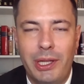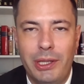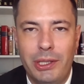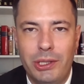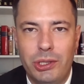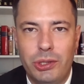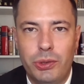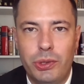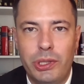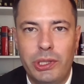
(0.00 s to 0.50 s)
in the
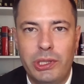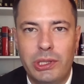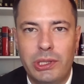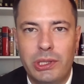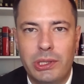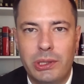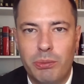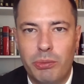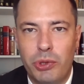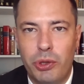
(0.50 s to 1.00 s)

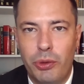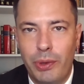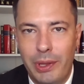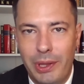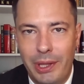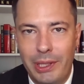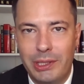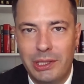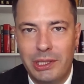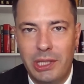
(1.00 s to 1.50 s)
streets, blowing
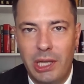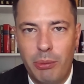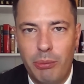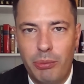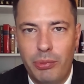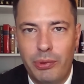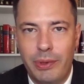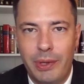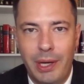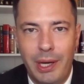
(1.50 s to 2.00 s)
things
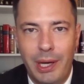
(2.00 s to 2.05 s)
up,